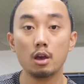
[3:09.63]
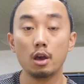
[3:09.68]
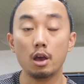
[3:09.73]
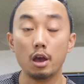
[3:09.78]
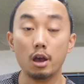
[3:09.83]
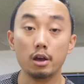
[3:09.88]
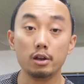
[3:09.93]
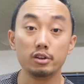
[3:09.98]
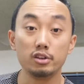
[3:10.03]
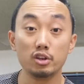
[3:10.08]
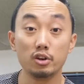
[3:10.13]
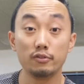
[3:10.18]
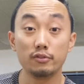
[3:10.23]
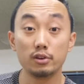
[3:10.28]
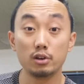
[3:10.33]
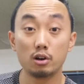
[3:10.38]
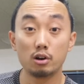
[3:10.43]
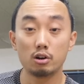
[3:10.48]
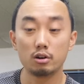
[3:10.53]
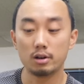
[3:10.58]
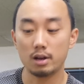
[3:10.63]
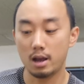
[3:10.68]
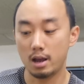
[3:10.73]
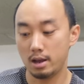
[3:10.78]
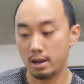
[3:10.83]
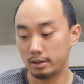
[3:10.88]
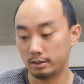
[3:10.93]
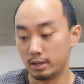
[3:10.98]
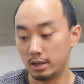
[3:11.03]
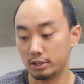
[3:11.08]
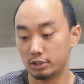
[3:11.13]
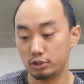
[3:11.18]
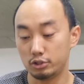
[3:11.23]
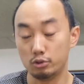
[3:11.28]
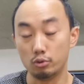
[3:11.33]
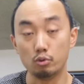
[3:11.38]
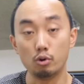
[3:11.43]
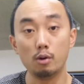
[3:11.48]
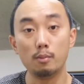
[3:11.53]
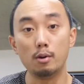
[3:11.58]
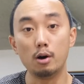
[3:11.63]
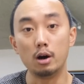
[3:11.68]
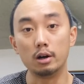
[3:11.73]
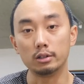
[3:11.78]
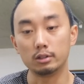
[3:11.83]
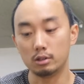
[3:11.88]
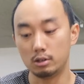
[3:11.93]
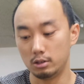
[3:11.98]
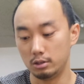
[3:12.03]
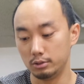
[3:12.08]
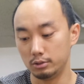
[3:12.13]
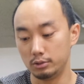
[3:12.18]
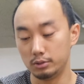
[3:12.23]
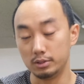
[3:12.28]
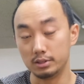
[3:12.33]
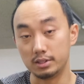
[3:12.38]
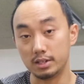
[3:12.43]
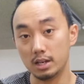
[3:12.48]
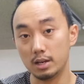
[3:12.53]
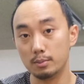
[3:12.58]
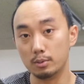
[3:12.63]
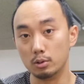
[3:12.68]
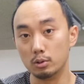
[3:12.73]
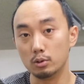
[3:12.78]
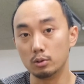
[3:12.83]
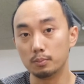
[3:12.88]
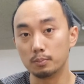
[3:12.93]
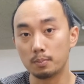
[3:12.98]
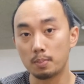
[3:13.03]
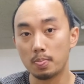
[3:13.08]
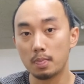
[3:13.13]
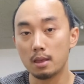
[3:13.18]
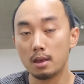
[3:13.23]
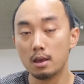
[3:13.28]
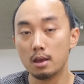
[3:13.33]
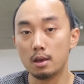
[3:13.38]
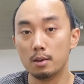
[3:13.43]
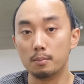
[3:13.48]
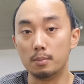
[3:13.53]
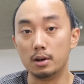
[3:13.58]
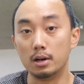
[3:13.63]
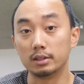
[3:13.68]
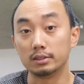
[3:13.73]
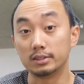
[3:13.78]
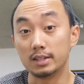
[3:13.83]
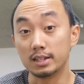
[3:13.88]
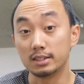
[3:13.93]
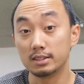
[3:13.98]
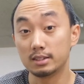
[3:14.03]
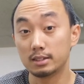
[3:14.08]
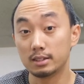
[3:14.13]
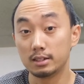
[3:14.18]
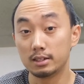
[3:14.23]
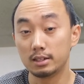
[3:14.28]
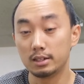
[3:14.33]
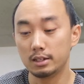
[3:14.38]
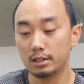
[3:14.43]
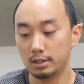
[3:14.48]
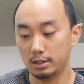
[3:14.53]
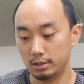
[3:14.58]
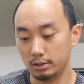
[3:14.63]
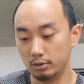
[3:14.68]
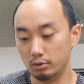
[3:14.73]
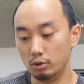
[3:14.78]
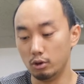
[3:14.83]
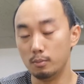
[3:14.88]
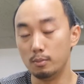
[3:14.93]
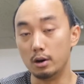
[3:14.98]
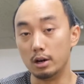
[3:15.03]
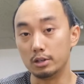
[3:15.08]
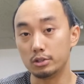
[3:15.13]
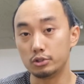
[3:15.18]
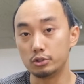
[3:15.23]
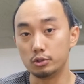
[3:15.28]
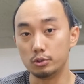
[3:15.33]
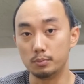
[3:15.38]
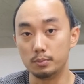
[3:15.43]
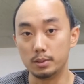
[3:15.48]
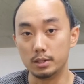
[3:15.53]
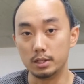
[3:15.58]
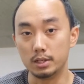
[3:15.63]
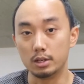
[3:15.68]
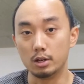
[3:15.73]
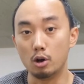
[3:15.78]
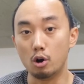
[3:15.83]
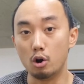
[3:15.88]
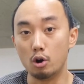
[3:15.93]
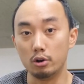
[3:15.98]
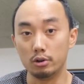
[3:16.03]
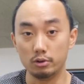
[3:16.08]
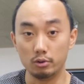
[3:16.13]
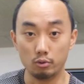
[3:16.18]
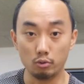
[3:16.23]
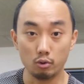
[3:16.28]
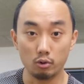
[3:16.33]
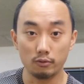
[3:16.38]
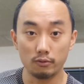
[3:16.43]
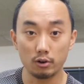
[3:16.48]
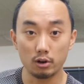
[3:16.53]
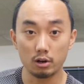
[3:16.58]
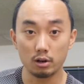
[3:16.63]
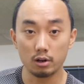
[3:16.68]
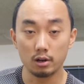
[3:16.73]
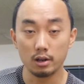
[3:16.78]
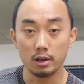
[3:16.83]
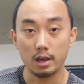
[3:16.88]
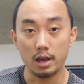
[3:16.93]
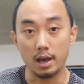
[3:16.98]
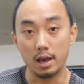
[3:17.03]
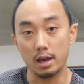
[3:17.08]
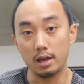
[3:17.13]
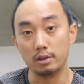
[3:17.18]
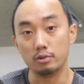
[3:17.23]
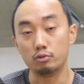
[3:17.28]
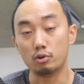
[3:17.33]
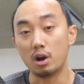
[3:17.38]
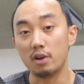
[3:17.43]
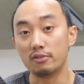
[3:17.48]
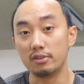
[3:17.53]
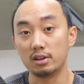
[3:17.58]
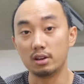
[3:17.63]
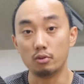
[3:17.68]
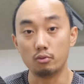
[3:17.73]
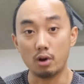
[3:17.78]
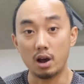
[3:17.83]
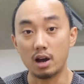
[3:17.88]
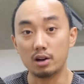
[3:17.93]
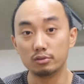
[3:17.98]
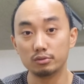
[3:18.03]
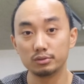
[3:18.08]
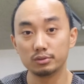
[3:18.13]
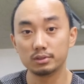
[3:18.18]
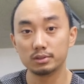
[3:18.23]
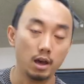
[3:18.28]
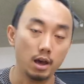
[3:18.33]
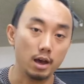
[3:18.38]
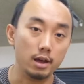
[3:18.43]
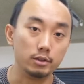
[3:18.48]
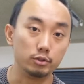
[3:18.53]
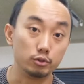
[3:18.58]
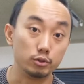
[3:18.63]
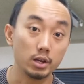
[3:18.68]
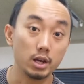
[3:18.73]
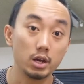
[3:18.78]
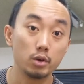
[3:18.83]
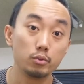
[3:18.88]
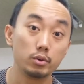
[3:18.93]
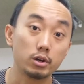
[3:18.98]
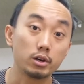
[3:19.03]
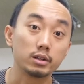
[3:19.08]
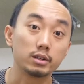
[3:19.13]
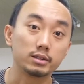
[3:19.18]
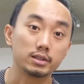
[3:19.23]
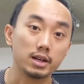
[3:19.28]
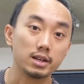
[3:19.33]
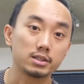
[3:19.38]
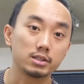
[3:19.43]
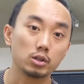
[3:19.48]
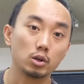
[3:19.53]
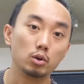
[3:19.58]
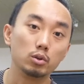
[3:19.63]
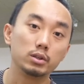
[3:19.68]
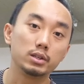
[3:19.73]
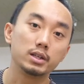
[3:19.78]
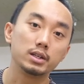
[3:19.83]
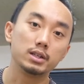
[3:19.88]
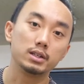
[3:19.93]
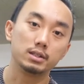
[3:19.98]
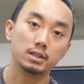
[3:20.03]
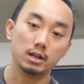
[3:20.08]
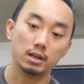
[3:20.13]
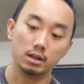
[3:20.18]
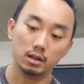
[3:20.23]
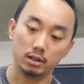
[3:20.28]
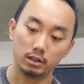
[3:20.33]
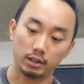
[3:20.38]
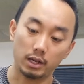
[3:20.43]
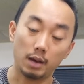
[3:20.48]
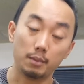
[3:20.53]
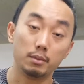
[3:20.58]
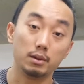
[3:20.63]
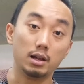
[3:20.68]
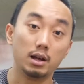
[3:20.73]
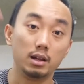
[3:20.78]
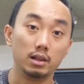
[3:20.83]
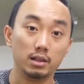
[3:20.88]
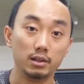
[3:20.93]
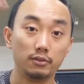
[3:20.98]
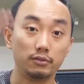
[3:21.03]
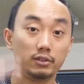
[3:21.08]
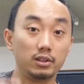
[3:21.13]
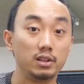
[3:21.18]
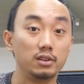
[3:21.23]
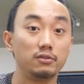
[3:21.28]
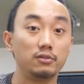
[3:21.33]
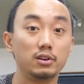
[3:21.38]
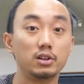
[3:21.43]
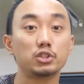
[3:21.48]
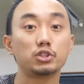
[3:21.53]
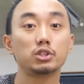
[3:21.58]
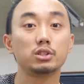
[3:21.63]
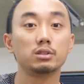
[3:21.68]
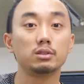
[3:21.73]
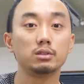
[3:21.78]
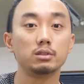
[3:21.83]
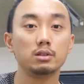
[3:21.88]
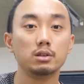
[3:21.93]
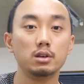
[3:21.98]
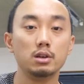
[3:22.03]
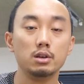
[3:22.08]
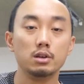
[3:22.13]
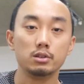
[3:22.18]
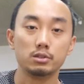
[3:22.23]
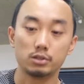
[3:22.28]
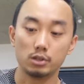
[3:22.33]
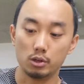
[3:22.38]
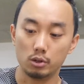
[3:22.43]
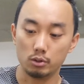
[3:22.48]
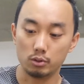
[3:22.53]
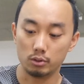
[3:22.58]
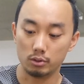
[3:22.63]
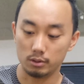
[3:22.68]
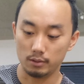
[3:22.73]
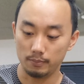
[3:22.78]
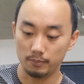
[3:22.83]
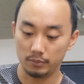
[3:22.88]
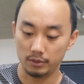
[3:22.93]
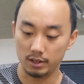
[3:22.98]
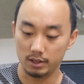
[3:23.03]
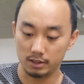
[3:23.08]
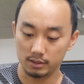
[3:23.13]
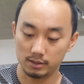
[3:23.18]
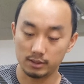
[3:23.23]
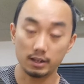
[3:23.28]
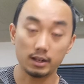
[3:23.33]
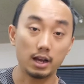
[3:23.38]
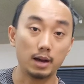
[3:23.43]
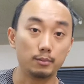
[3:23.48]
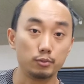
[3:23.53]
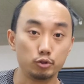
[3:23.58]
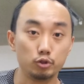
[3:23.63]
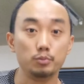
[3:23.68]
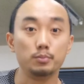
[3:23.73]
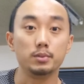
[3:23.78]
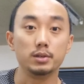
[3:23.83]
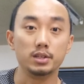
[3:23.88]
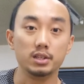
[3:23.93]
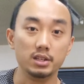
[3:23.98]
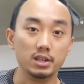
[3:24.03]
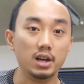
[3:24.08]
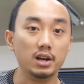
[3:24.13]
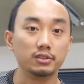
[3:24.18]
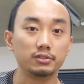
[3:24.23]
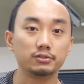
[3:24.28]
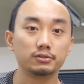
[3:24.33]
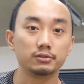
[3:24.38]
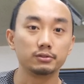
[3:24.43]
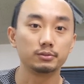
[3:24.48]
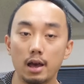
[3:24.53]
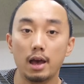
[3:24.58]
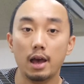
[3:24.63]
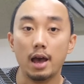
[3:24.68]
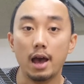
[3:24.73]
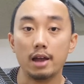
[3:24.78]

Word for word: And here we are, I attached the robot onto the table, but technically the robot should be on the rover and driving around. And today we're gonna test only the camera lifting function, so the setup should be enough.